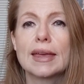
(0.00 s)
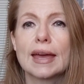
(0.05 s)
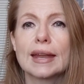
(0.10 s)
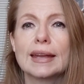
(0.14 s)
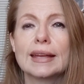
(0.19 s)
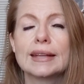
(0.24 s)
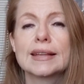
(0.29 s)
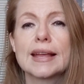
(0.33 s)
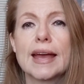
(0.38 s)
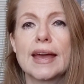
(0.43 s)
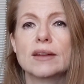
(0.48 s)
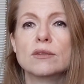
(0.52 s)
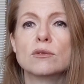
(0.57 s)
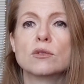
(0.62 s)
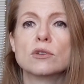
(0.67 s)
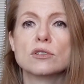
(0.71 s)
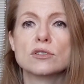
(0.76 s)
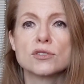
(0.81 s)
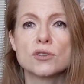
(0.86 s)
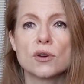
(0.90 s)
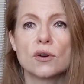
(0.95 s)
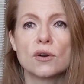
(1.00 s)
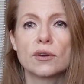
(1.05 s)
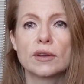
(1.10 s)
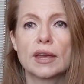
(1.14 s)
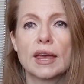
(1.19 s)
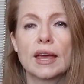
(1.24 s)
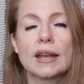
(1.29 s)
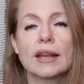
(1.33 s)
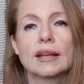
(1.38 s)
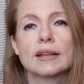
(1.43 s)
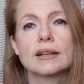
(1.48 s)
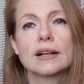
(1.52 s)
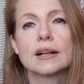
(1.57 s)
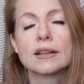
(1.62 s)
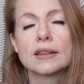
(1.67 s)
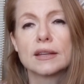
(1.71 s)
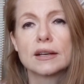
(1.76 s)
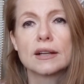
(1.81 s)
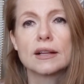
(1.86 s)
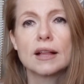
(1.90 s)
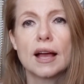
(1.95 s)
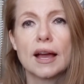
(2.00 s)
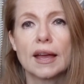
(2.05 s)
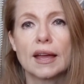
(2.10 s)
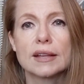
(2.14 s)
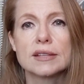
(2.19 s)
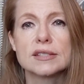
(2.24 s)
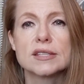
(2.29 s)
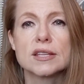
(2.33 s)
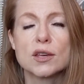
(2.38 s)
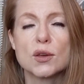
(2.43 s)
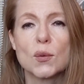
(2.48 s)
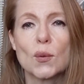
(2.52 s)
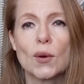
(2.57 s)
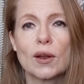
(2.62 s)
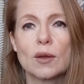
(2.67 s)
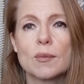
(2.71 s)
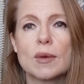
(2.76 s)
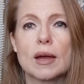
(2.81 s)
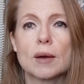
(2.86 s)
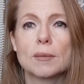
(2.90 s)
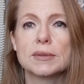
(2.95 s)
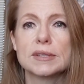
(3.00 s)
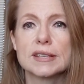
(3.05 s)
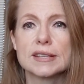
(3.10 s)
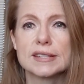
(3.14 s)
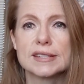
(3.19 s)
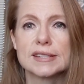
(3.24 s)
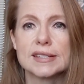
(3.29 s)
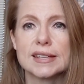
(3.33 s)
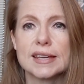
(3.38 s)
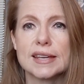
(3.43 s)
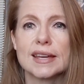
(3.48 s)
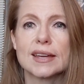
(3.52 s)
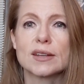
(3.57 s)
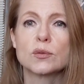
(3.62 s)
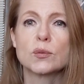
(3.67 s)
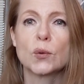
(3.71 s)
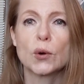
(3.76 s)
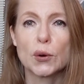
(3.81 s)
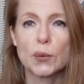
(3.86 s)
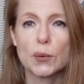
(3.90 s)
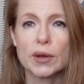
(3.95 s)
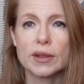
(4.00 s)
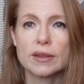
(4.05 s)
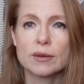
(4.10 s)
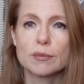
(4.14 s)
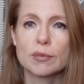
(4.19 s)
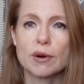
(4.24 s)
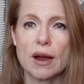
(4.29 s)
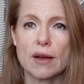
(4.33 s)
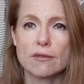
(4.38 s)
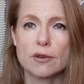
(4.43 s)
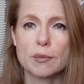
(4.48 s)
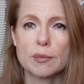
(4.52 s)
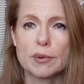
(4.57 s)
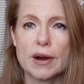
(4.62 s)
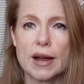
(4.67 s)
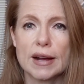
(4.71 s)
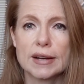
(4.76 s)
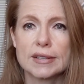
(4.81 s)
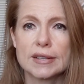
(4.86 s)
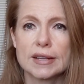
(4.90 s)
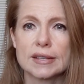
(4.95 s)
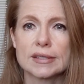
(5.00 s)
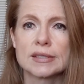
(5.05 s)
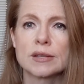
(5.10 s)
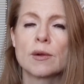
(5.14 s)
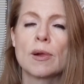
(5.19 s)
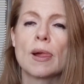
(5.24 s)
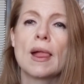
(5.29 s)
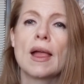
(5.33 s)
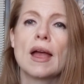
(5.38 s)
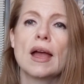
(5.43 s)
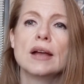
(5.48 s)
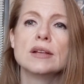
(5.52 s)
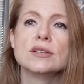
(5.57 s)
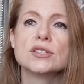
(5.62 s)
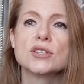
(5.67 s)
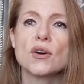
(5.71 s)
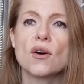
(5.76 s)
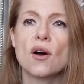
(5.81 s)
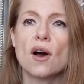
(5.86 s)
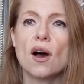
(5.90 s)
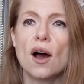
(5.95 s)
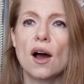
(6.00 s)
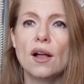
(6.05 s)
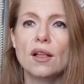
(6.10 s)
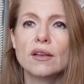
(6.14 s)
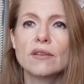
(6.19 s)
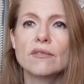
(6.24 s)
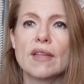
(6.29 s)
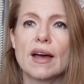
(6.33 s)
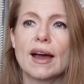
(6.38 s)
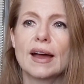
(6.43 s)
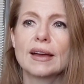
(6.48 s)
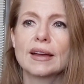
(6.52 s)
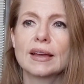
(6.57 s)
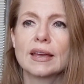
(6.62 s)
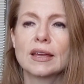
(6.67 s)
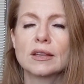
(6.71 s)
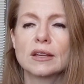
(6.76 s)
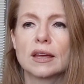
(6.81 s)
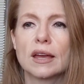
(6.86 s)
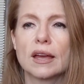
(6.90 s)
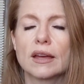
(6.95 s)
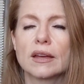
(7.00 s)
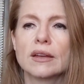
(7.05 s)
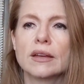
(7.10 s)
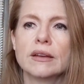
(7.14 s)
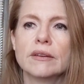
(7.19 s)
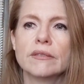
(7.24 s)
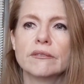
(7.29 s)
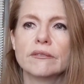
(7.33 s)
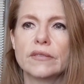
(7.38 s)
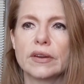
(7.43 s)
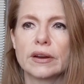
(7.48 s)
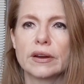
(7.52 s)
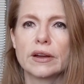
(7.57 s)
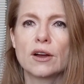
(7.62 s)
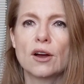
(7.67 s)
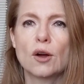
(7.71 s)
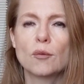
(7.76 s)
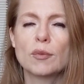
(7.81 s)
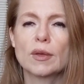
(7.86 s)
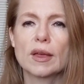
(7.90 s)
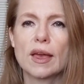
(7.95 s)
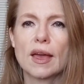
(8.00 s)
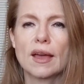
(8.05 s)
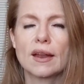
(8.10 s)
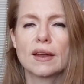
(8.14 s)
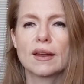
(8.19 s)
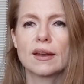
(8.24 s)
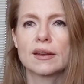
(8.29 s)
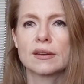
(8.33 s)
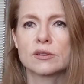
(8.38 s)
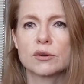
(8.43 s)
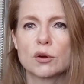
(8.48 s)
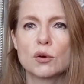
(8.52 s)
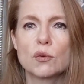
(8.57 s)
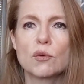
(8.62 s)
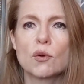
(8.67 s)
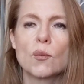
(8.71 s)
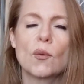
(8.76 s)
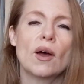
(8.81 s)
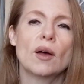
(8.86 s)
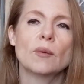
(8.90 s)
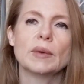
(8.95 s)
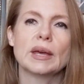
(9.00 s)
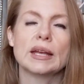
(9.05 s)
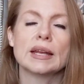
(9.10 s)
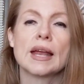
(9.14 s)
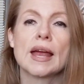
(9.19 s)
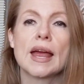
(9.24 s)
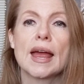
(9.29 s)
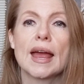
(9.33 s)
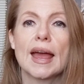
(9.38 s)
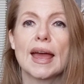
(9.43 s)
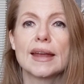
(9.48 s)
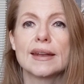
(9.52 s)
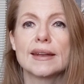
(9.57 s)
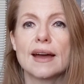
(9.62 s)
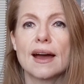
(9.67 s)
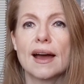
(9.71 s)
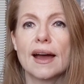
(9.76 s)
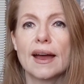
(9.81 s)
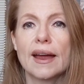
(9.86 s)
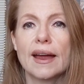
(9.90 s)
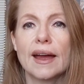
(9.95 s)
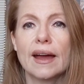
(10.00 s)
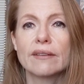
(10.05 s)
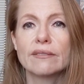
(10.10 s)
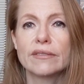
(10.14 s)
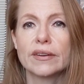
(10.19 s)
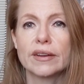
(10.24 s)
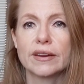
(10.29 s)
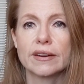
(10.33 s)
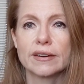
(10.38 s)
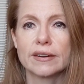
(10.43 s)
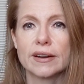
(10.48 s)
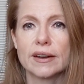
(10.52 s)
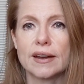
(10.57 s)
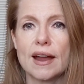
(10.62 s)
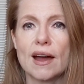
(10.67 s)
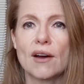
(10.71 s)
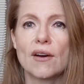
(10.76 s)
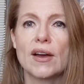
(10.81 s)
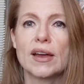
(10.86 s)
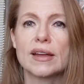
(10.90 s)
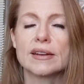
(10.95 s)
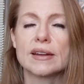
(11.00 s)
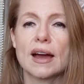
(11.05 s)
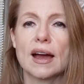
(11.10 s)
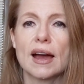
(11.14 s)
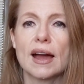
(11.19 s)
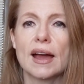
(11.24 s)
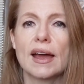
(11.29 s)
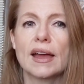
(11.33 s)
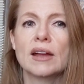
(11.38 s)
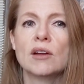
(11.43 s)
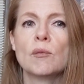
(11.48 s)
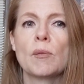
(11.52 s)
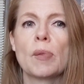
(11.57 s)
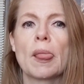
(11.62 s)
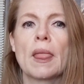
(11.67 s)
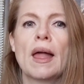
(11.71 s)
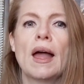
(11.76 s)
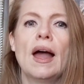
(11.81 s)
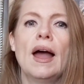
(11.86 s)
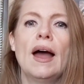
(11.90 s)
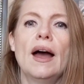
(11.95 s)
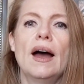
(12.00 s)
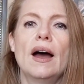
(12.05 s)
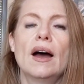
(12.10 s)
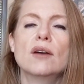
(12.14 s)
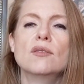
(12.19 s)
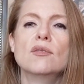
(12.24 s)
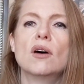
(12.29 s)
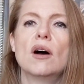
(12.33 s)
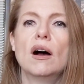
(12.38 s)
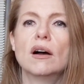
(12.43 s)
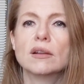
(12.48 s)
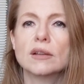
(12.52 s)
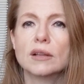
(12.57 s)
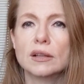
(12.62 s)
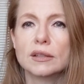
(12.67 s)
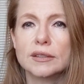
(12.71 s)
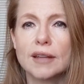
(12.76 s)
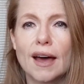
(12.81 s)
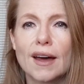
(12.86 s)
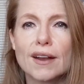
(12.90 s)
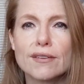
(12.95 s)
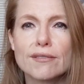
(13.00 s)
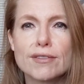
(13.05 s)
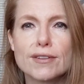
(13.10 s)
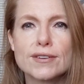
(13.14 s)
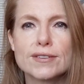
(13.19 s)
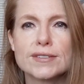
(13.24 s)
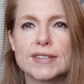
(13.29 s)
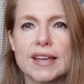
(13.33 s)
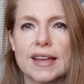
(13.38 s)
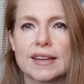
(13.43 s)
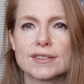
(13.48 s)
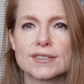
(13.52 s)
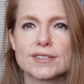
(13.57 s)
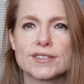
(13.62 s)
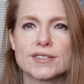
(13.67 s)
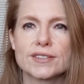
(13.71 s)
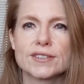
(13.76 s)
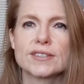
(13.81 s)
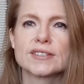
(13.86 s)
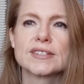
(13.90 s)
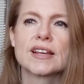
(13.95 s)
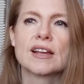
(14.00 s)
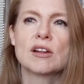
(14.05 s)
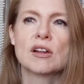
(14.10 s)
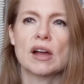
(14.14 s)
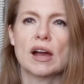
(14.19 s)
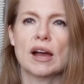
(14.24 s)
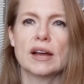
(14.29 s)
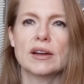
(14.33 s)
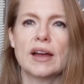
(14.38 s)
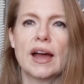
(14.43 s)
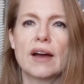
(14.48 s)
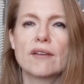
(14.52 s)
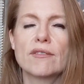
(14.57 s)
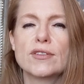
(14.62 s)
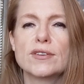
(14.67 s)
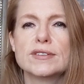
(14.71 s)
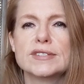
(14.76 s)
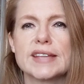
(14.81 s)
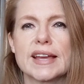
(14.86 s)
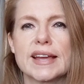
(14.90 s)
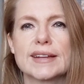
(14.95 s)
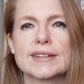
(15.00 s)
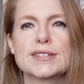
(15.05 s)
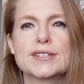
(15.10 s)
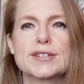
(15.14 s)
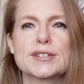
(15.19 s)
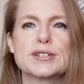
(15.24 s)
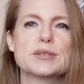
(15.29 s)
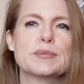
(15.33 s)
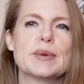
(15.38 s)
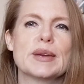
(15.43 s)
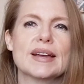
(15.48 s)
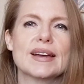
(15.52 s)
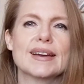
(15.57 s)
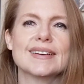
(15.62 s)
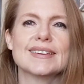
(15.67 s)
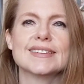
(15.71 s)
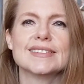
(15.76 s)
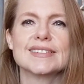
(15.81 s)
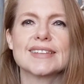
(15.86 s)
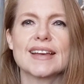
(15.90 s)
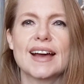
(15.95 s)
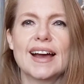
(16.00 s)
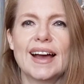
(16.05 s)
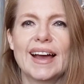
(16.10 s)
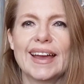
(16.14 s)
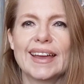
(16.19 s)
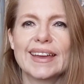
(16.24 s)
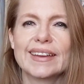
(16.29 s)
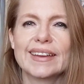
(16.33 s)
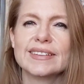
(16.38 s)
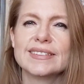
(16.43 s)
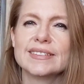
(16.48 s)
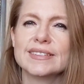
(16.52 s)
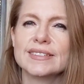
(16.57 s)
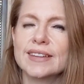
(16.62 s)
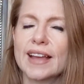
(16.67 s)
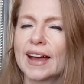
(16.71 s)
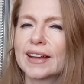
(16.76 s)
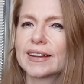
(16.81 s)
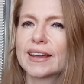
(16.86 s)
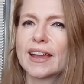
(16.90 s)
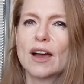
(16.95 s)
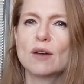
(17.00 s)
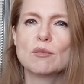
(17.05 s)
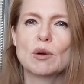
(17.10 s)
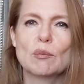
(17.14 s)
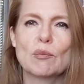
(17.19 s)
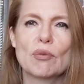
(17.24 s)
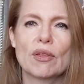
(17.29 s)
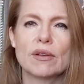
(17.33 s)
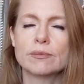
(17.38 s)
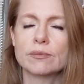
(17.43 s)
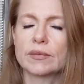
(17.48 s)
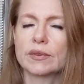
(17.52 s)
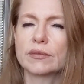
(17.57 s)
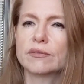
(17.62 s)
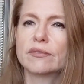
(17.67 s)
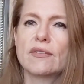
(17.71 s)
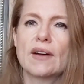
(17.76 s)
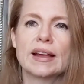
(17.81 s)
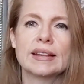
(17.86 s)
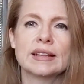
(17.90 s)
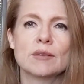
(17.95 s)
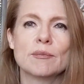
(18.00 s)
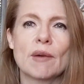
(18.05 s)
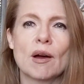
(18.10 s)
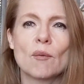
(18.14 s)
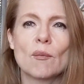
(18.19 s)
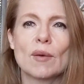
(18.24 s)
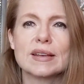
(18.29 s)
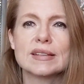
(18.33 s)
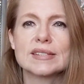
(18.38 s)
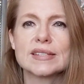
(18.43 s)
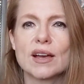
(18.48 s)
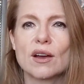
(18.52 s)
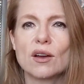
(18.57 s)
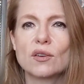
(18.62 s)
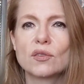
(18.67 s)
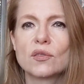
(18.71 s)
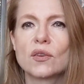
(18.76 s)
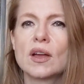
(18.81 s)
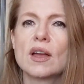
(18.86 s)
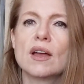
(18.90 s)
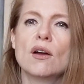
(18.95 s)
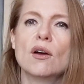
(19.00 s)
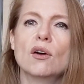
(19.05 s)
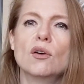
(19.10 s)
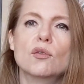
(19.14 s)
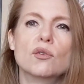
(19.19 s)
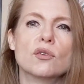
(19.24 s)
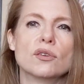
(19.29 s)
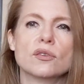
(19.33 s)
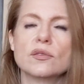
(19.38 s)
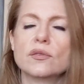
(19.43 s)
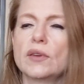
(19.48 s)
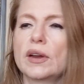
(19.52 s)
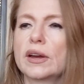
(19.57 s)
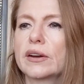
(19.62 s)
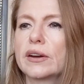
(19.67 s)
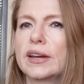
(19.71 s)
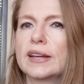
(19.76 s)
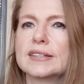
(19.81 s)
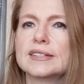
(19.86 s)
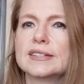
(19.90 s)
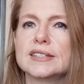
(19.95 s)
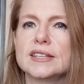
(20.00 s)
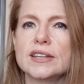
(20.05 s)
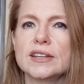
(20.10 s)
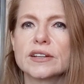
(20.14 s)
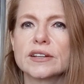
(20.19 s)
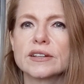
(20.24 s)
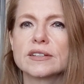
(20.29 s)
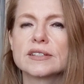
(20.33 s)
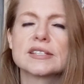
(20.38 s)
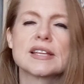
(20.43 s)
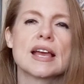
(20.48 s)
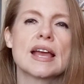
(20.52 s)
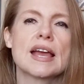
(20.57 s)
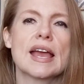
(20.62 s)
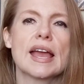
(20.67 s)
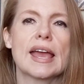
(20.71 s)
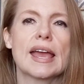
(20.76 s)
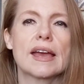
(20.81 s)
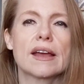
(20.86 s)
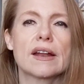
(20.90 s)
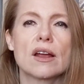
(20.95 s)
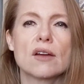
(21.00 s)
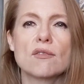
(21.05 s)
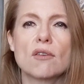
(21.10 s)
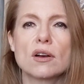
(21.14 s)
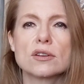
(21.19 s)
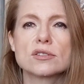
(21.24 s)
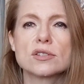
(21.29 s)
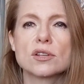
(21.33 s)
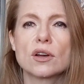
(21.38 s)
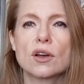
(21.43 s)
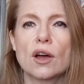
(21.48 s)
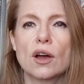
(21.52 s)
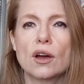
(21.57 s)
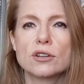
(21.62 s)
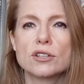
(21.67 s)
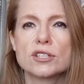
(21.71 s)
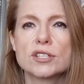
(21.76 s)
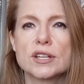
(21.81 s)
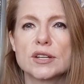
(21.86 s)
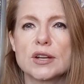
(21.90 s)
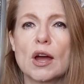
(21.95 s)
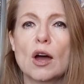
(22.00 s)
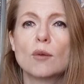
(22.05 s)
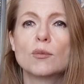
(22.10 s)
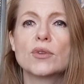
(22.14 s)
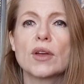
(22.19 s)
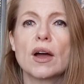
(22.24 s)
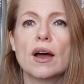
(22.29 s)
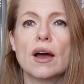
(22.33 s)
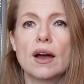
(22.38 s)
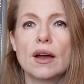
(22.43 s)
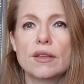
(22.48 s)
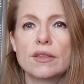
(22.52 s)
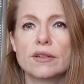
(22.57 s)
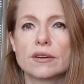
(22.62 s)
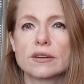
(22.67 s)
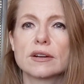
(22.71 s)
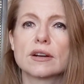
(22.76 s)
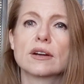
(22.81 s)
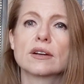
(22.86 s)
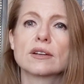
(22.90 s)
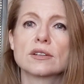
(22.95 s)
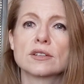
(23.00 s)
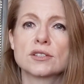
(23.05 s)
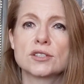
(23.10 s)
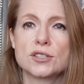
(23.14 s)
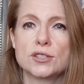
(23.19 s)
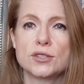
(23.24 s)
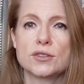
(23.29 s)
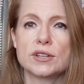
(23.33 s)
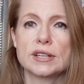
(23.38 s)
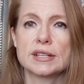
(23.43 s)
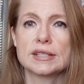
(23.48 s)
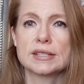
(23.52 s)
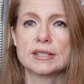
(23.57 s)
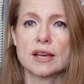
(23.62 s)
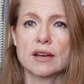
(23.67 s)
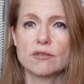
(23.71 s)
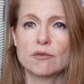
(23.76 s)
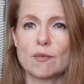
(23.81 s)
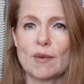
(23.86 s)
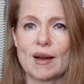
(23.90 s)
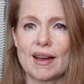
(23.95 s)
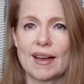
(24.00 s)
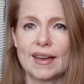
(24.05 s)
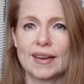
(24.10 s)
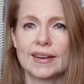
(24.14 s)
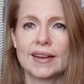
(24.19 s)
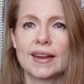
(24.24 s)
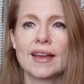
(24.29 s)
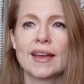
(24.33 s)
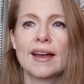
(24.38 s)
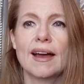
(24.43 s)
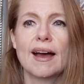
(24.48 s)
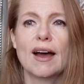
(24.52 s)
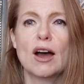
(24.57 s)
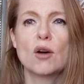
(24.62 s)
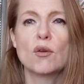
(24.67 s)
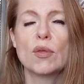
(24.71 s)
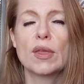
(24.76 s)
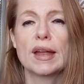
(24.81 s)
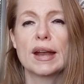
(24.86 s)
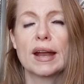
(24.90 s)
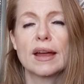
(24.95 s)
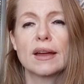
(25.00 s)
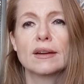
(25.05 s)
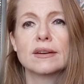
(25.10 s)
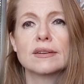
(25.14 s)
getting the end result, getting the clients that you want to be able to see and work with in private practice. And so all of that can get very complicated and overwhelming, and I have figured it out, and I have a lot of those answers. I have those answers because I had to come up with them and find them out myself over various years, and I've also coached and helped other students of mine that